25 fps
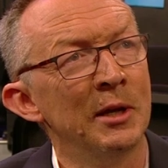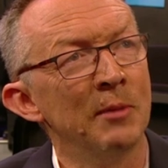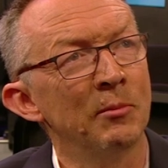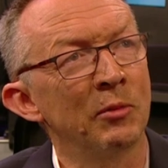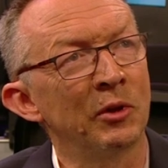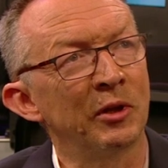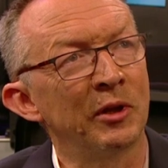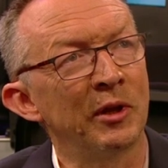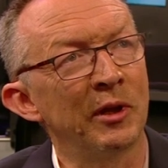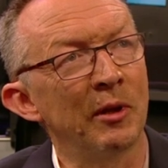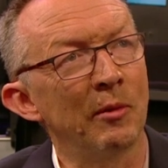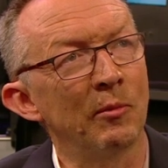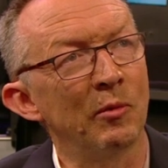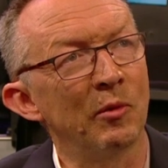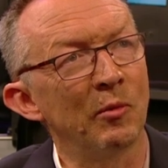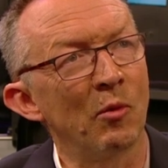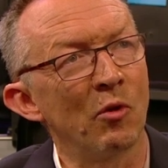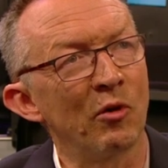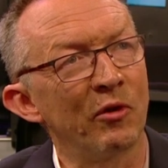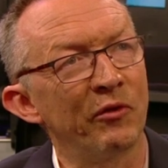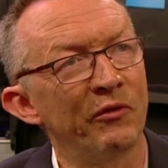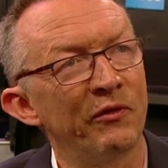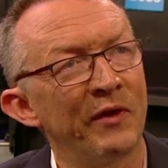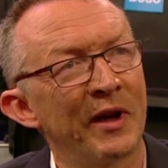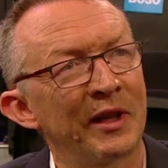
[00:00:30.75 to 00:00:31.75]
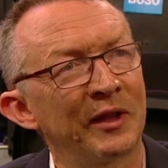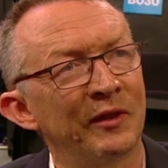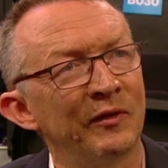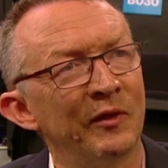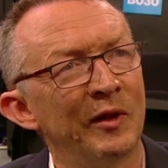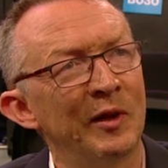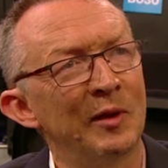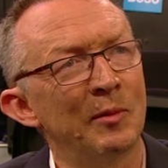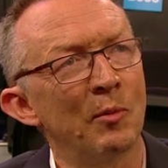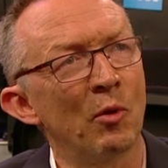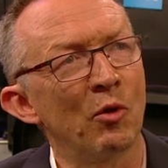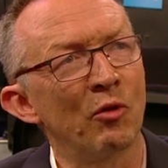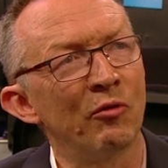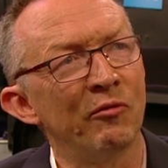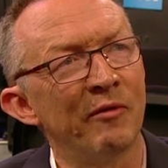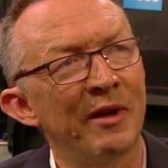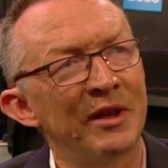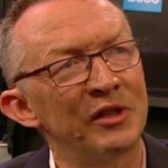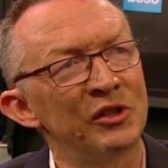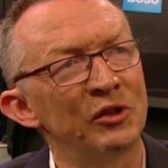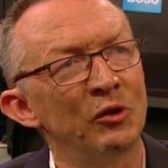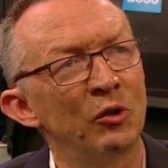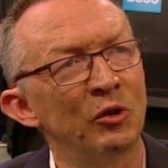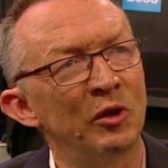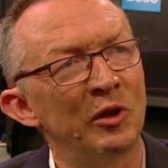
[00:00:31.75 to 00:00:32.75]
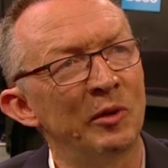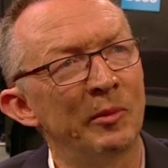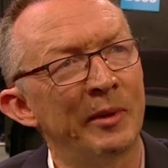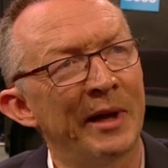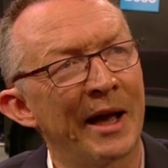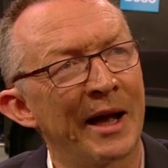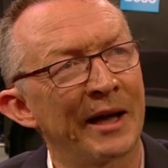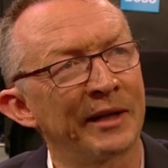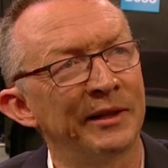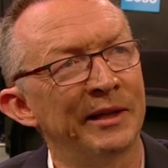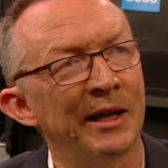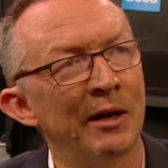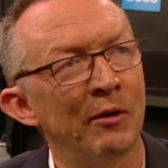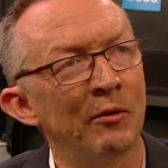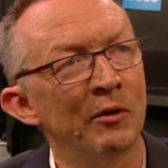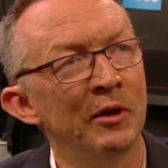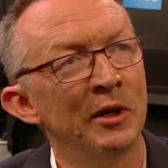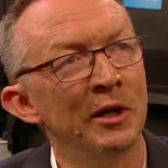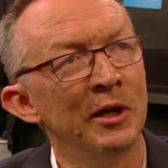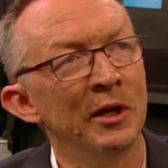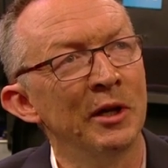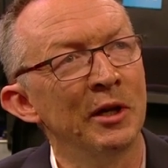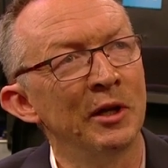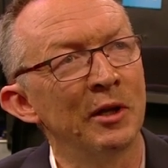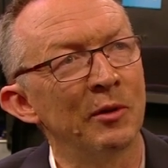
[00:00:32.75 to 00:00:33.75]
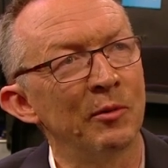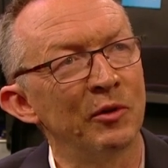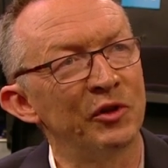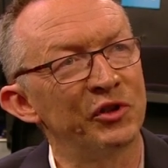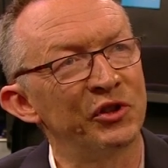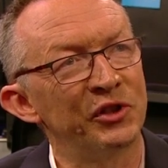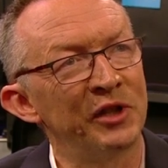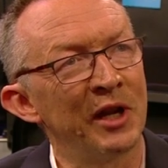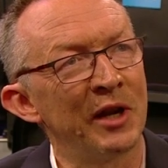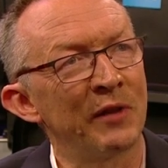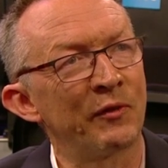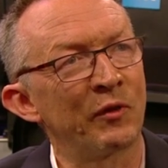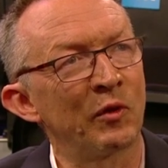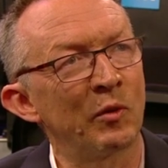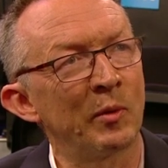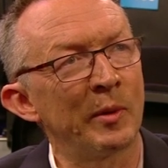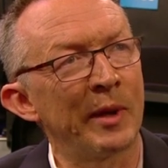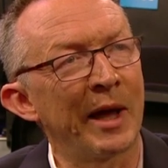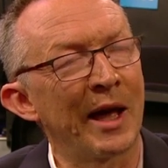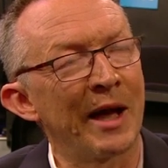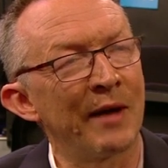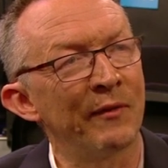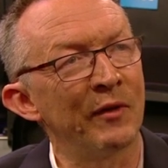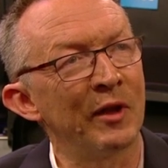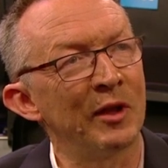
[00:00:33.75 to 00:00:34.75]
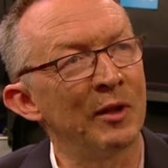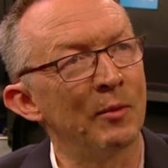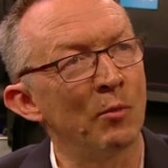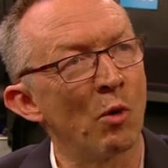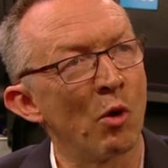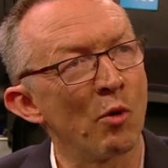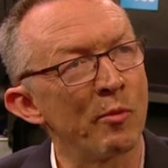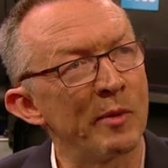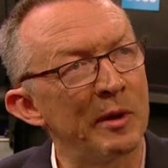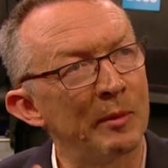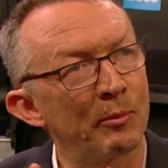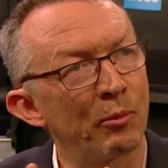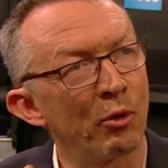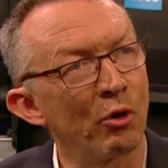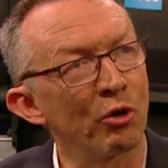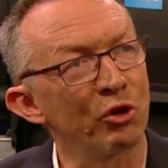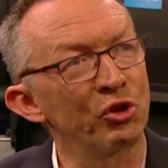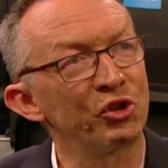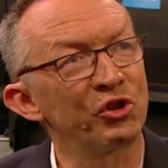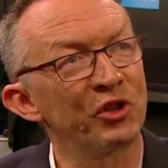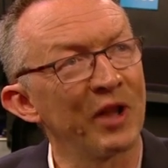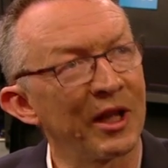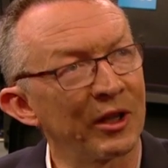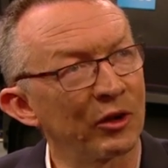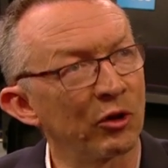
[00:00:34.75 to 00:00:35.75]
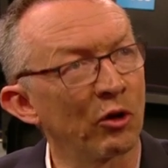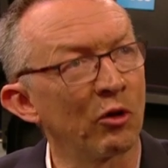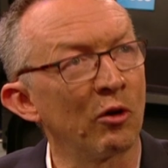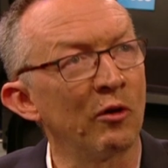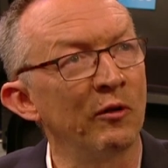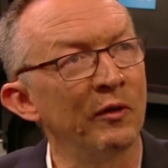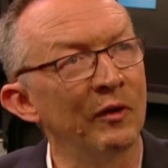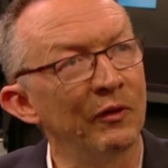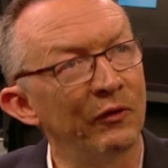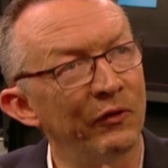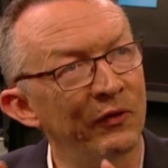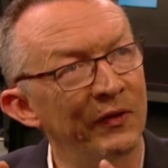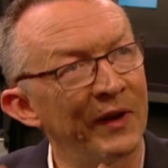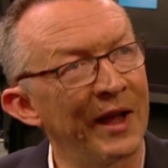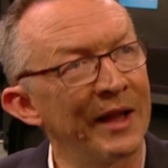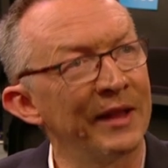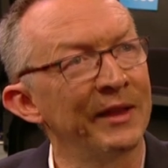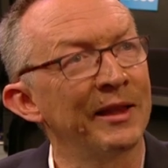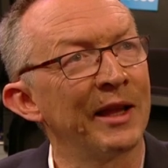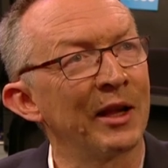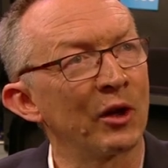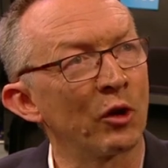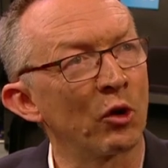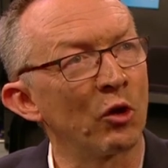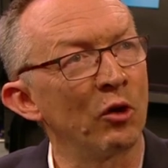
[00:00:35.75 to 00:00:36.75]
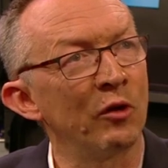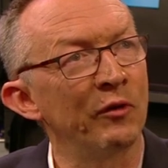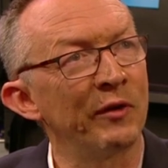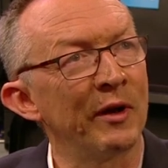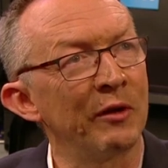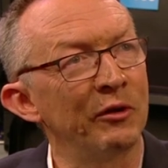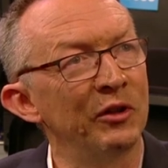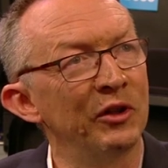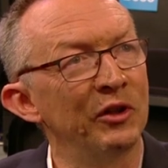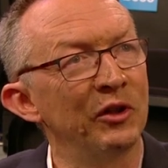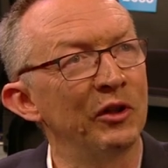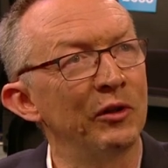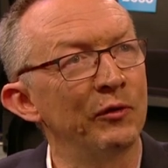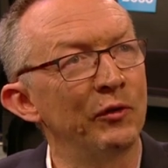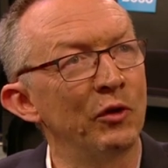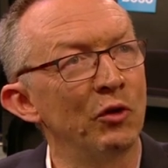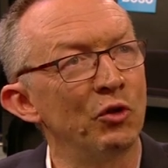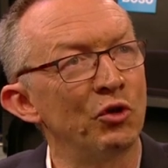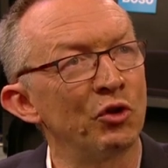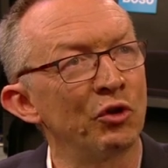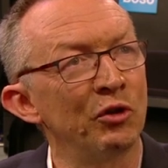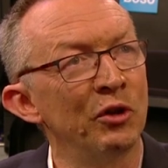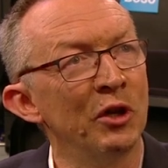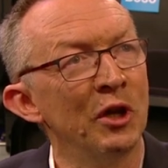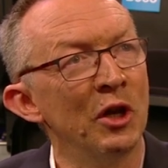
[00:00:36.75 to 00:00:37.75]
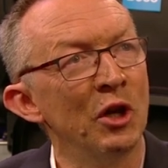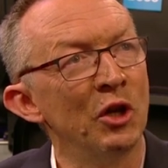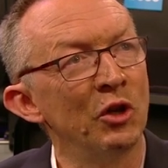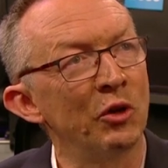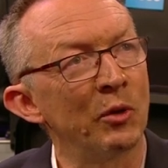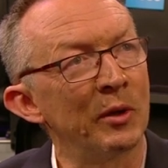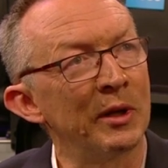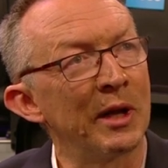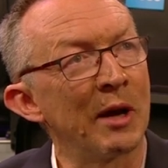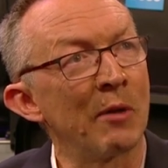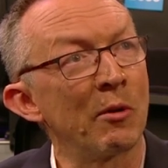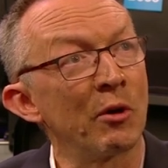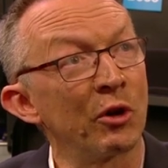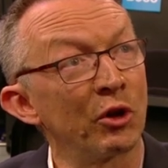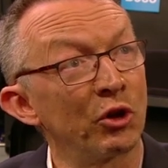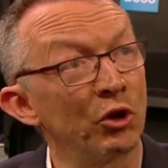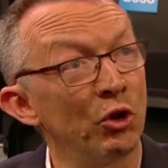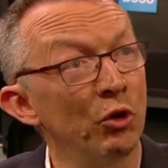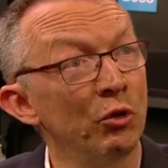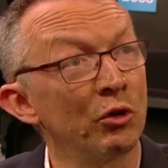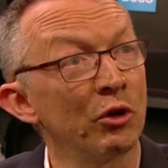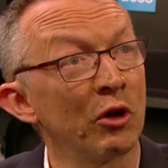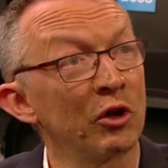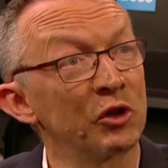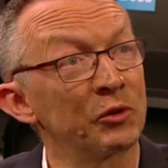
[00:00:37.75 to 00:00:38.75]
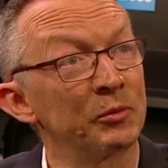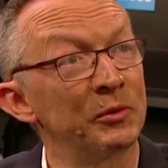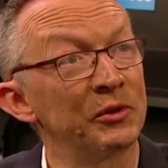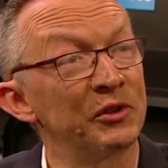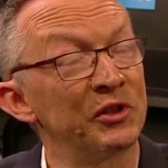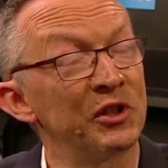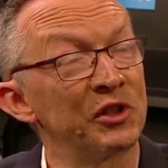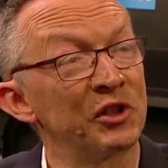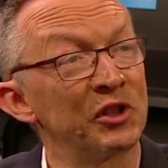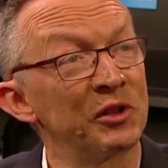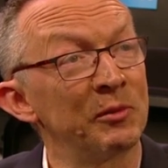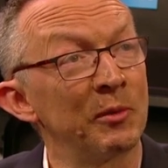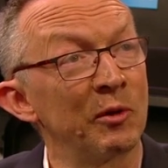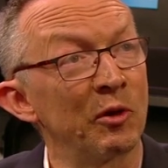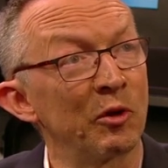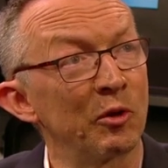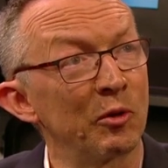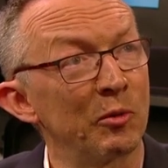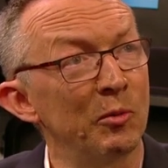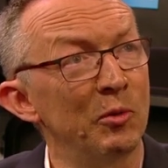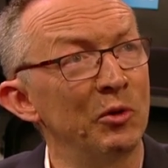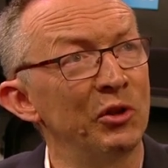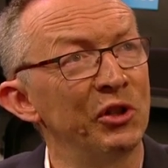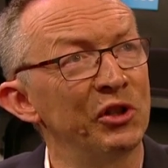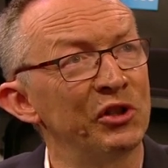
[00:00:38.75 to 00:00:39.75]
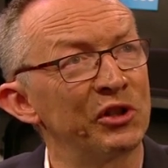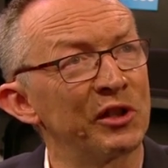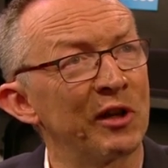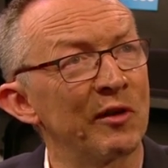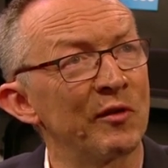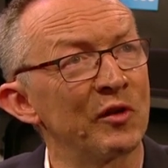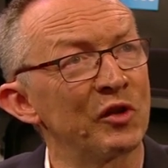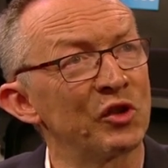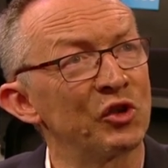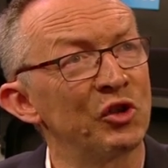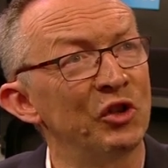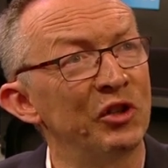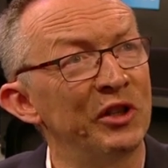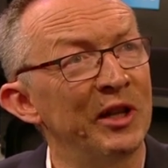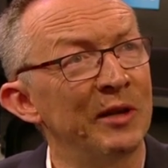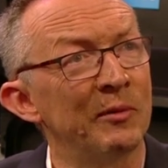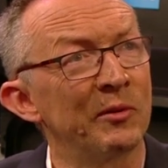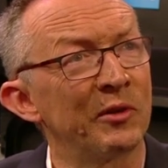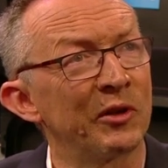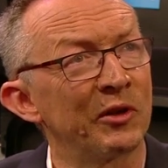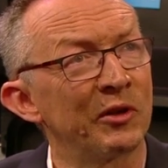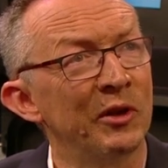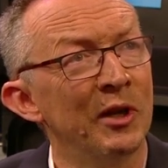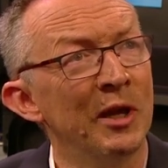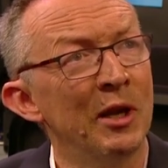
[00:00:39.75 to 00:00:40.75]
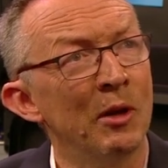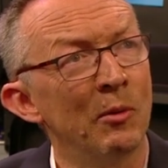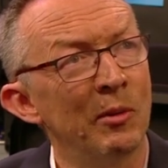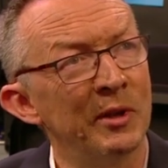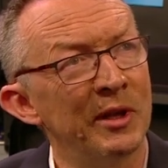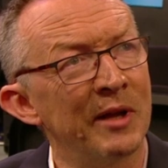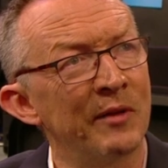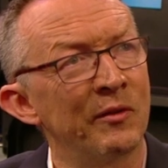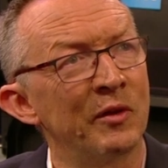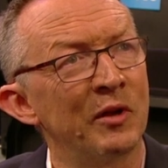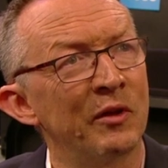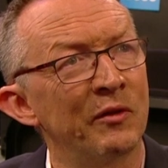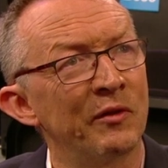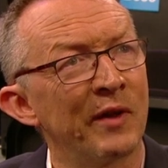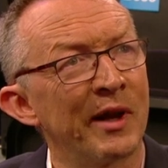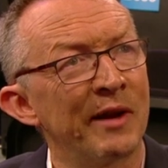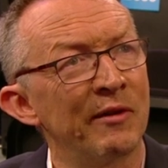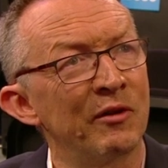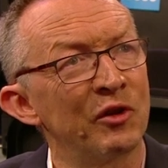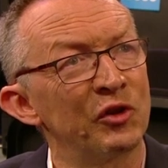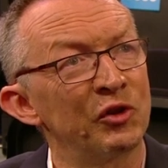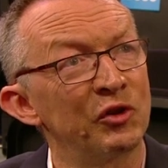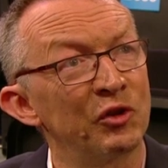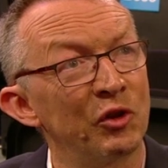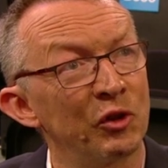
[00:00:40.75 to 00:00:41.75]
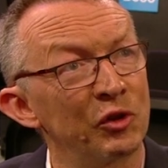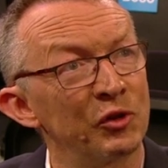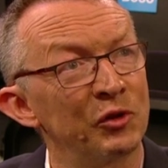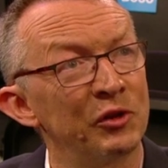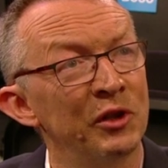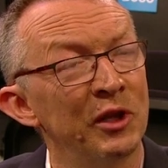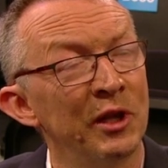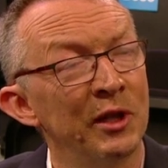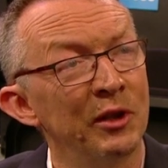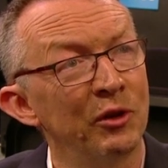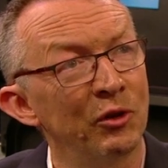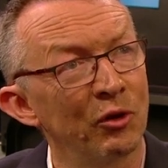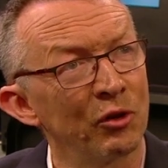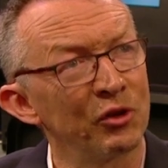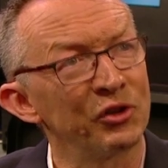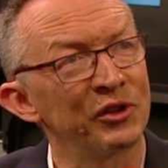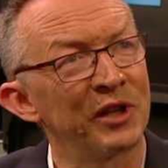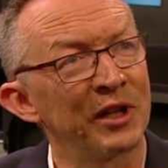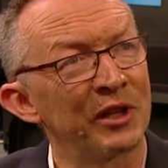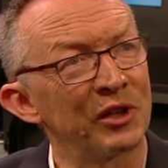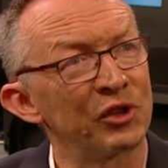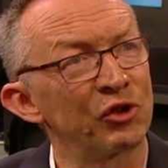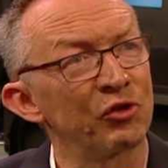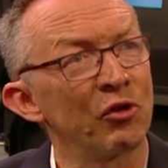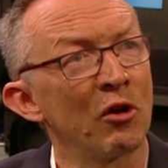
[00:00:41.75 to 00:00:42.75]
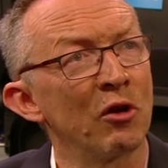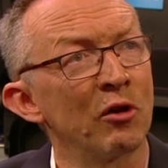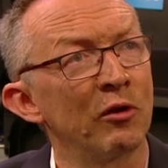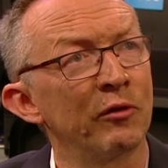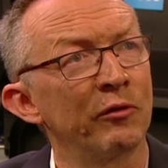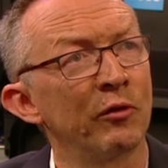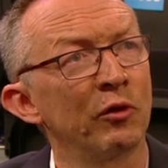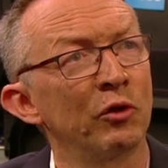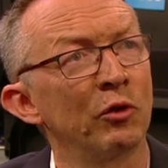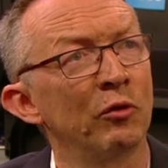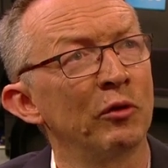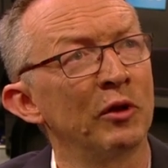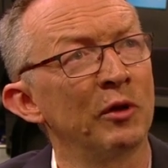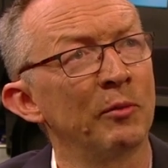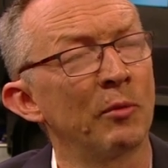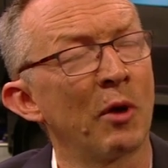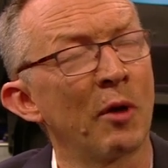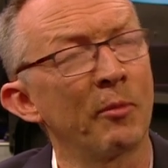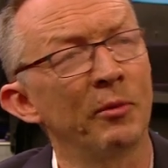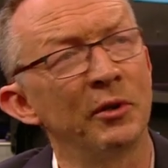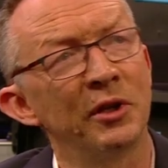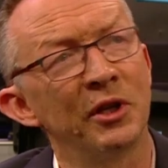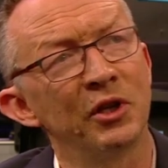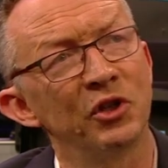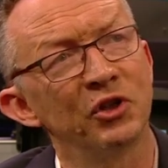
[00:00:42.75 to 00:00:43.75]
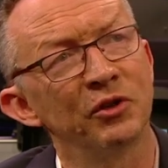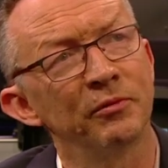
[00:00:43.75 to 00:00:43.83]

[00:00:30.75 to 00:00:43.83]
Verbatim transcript: But the, the more effectively, the more resolutely we act now, the safer we have, and the more we'll push that curve and flatten that curve out into the future yes. to allow our acute hospital system and our community services to deal with it whenever the virus does, does get a stronger foothold in the population.